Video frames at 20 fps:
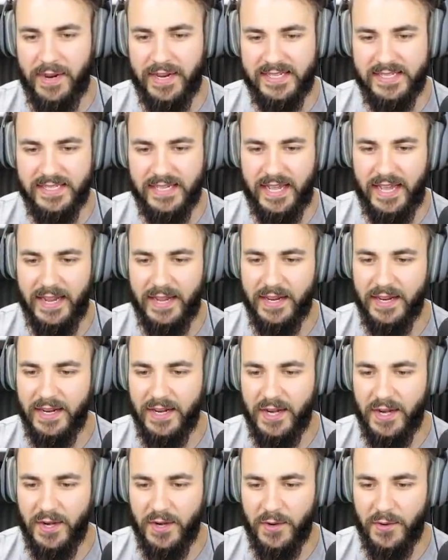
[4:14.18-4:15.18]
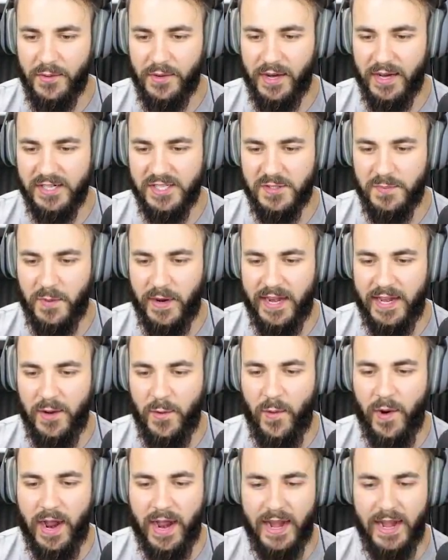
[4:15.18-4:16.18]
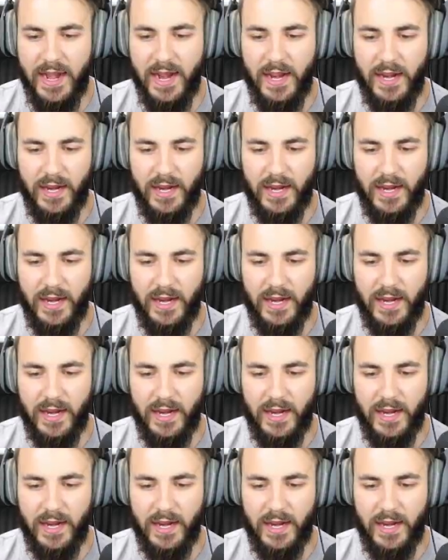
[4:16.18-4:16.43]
by side. We'll go Spiny 1